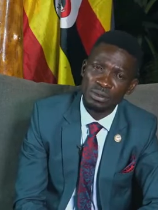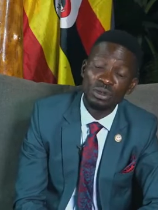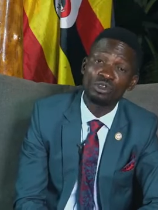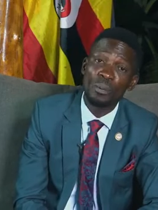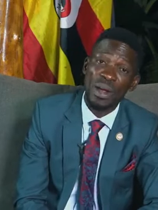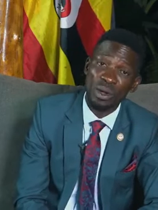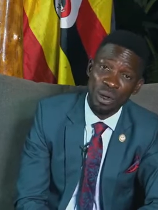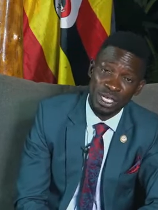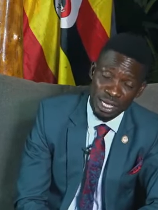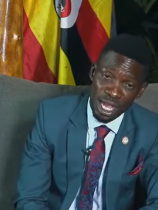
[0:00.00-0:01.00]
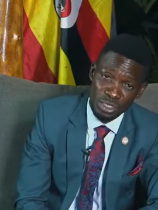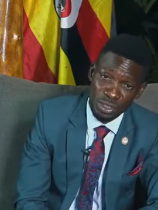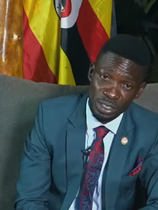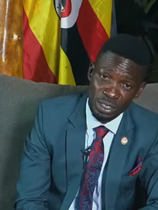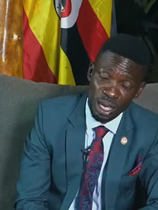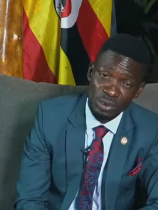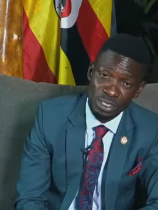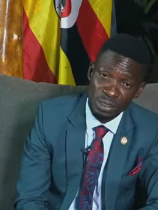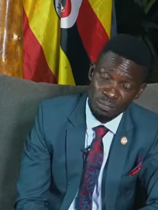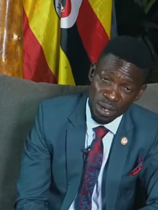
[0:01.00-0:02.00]
No, to Pakwach, actually. I
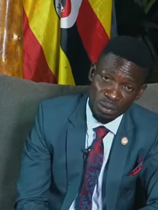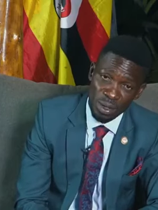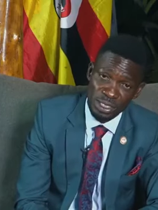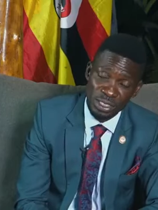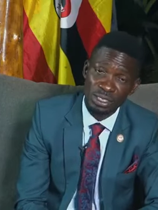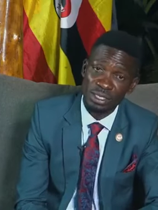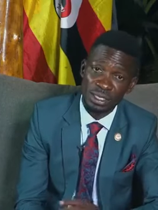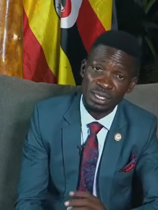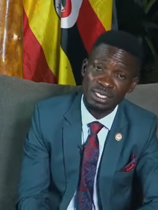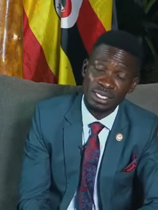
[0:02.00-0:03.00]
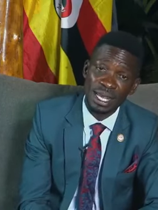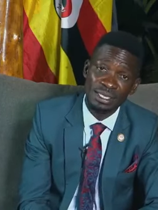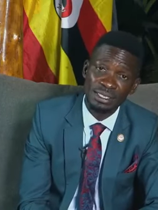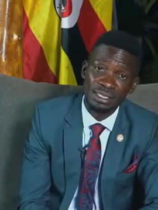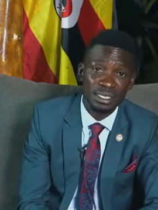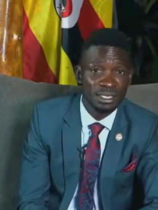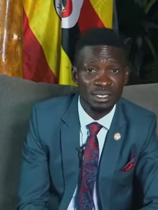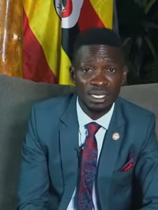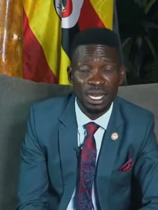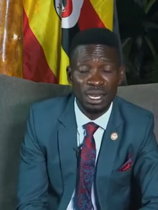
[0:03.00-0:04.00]
was in Pakwach. This nurse
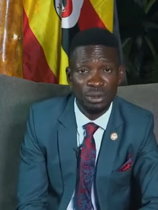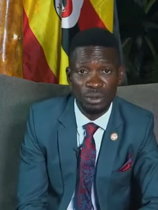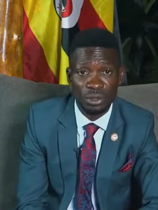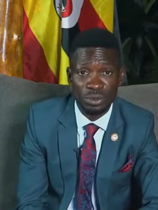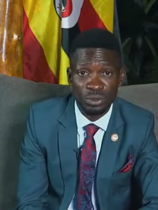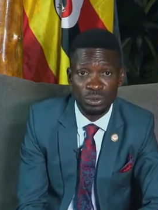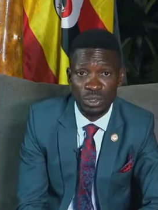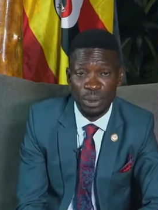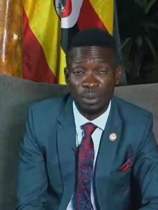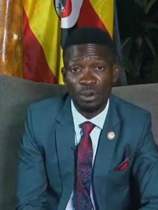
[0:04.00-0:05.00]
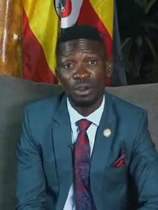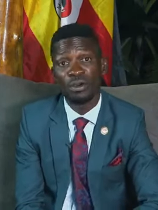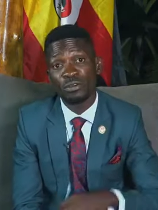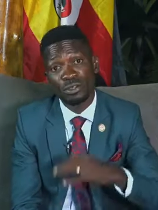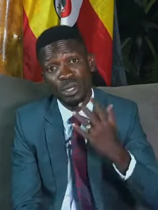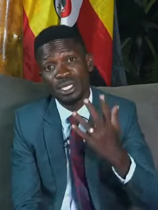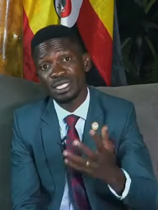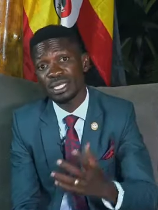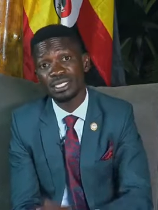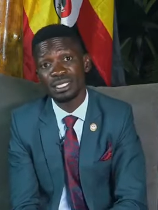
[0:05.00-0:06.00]
is going through trouble for
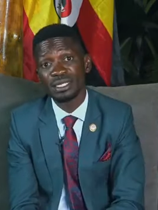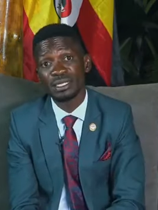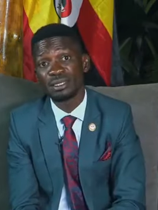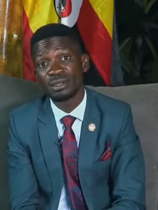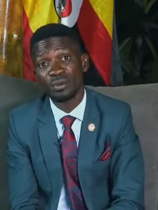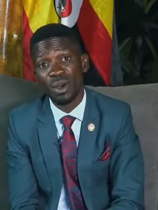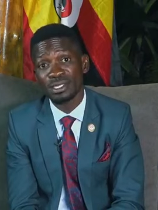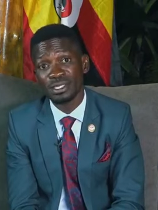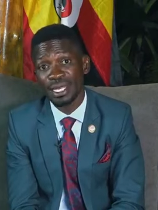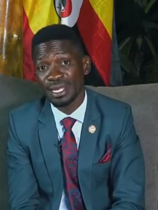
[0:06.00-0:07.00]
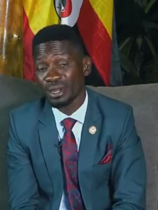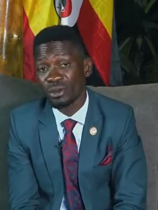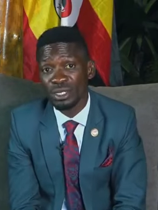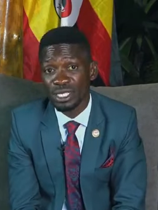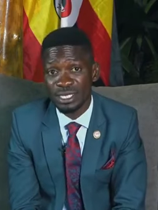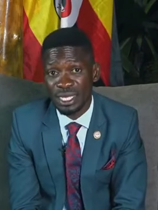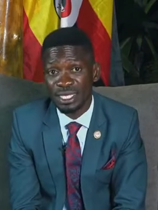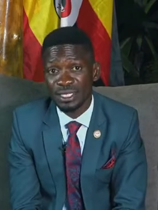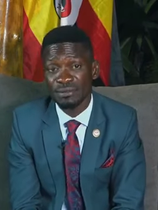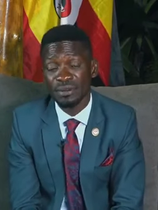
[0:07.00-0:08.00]
translating words that are not
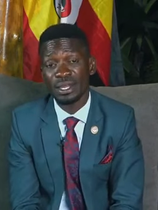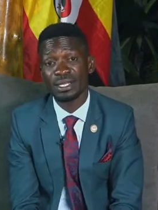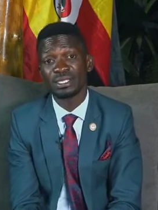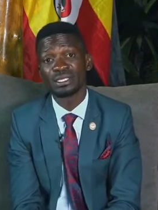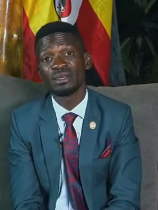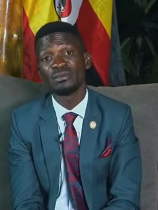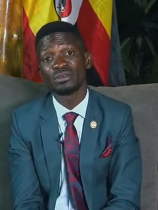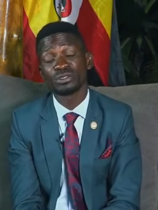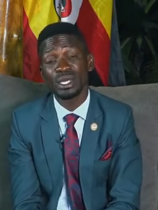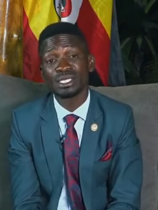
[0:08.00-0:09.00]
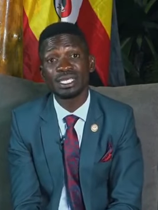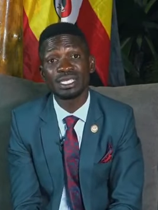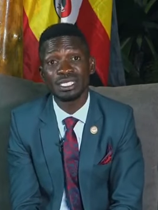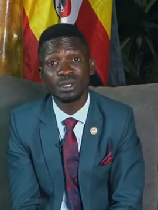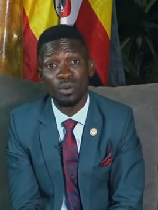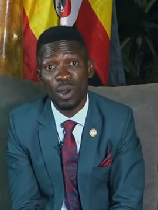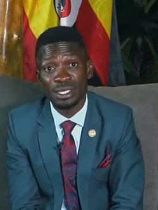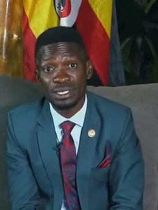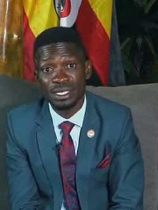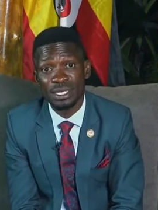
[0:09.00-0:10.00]
inciting violence, for translating
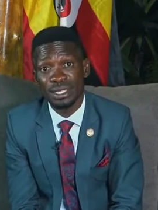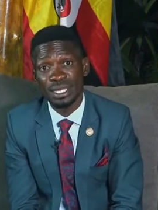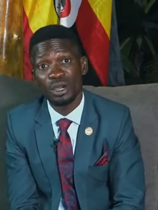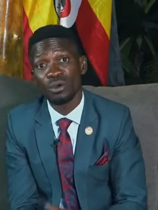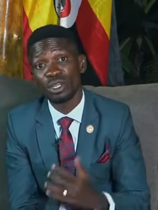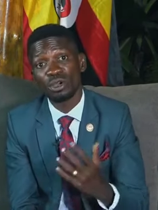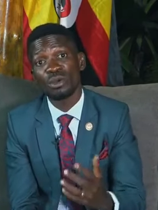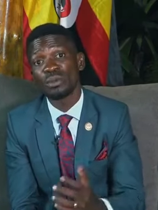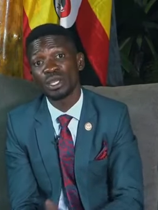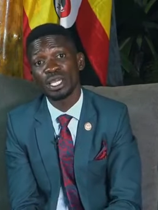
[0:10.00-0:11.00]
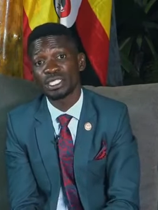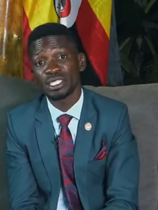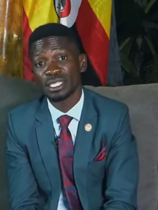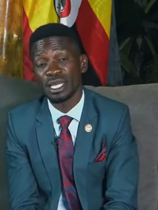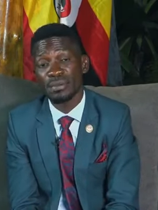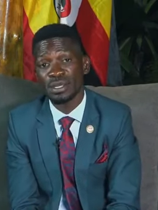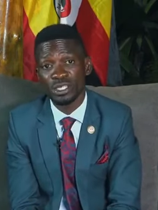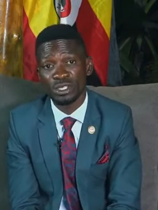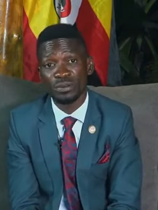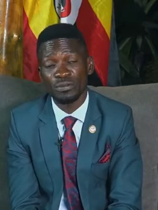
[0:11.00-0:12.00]
words that are only communicating a
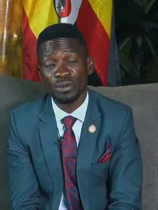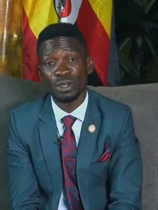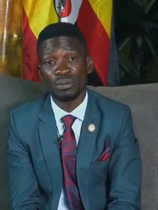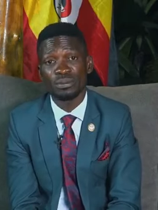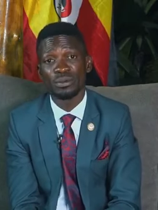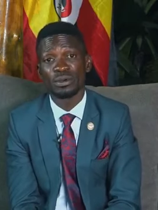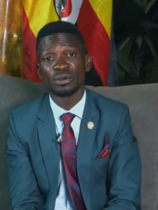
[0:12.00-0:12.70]
message of freedom.